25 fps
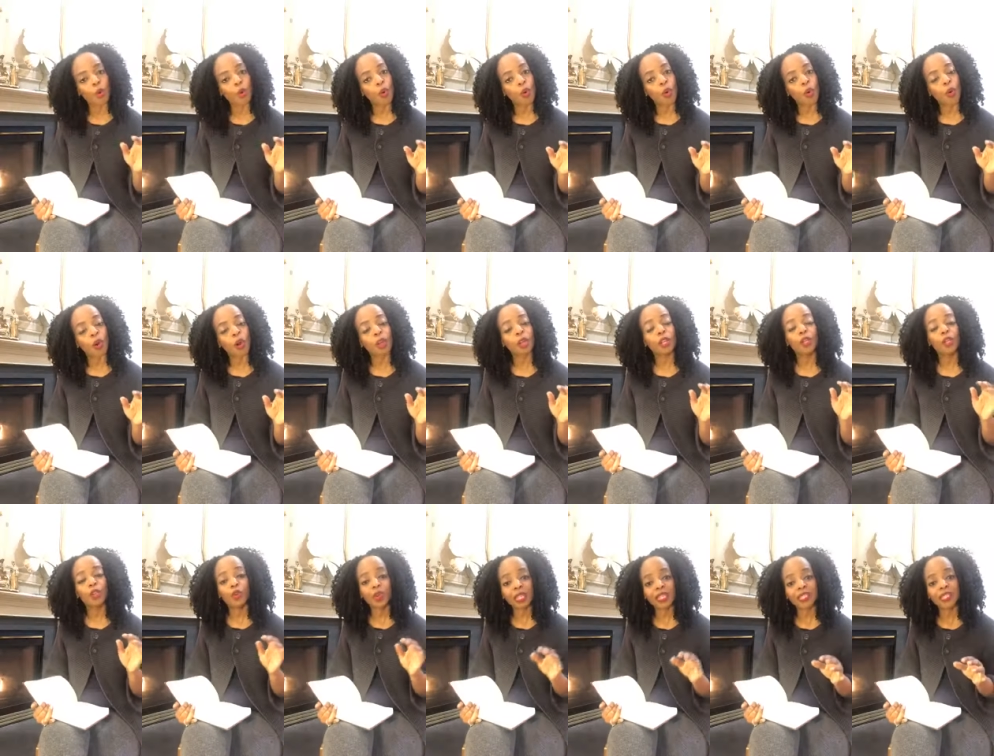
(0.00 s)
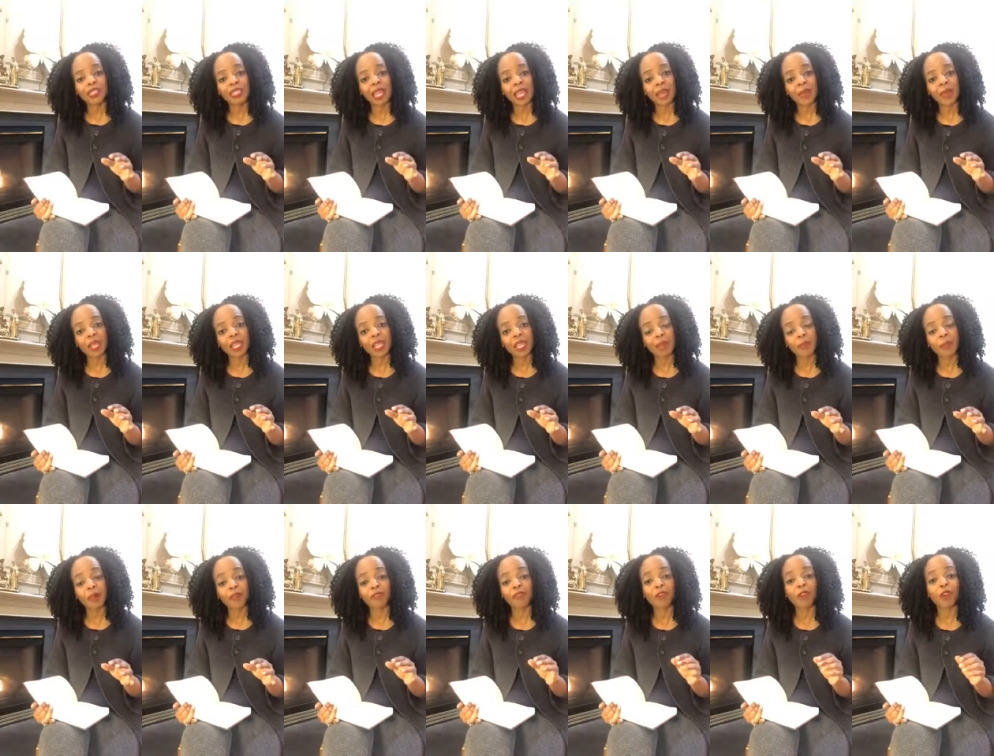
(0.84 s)
or you can send me an
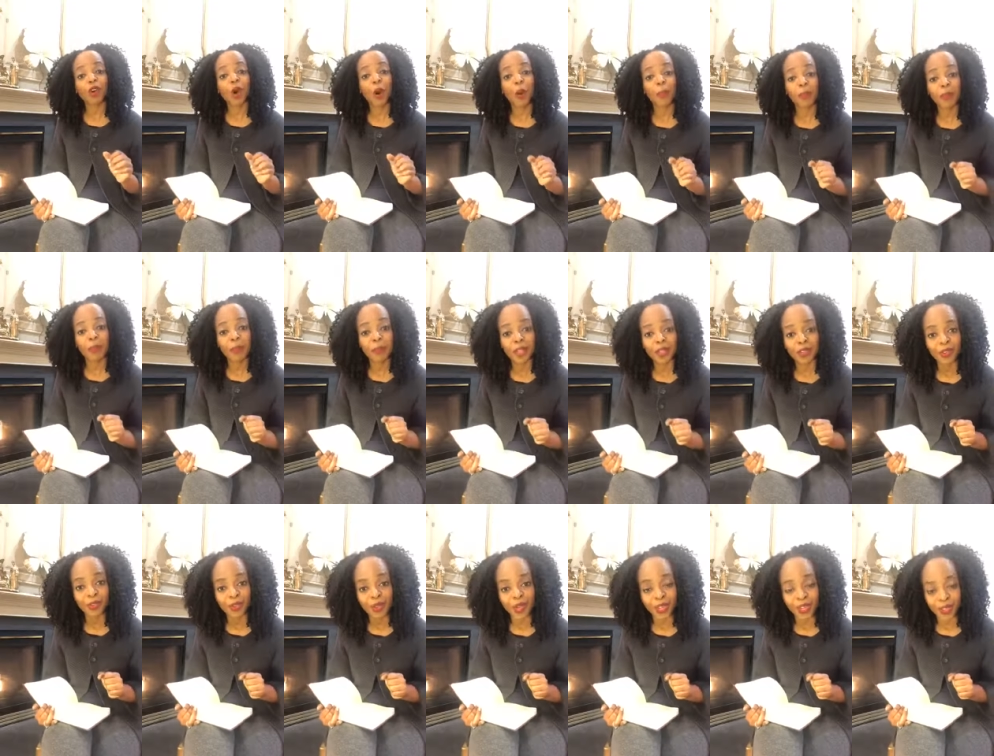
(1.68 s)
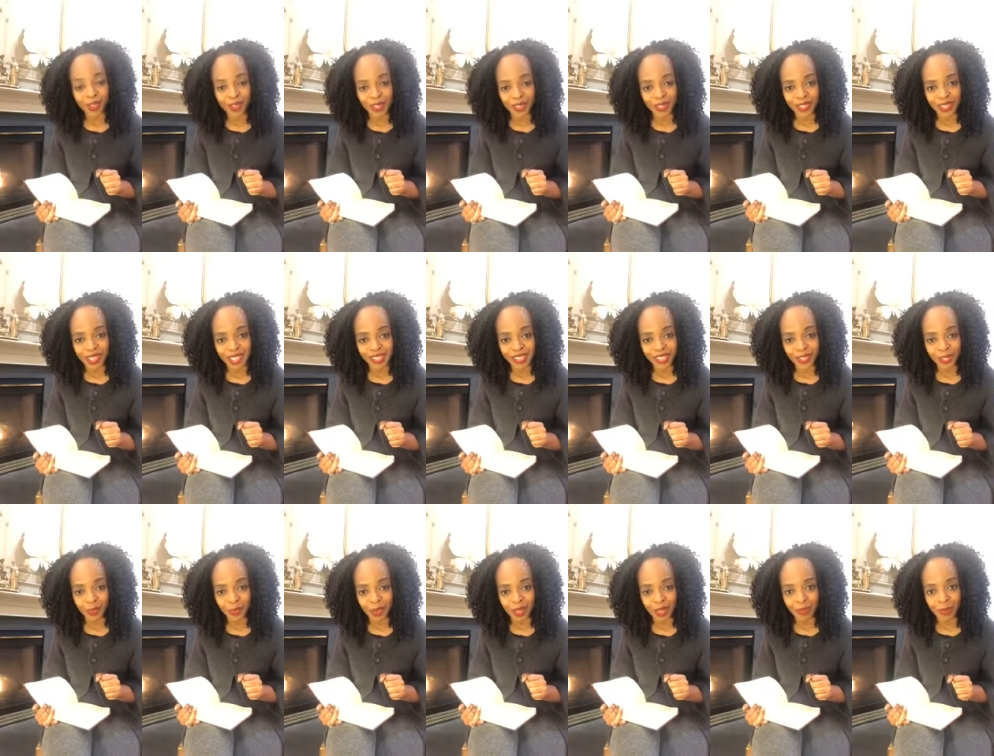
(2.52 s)
email for a complimentary
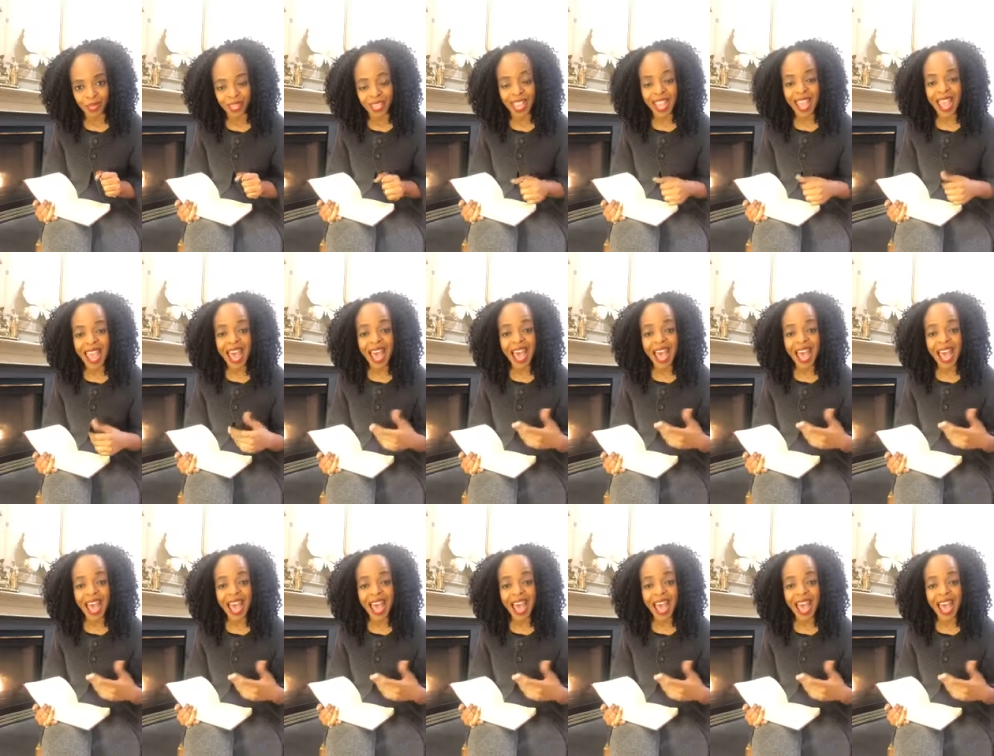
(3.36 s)
consultation with me.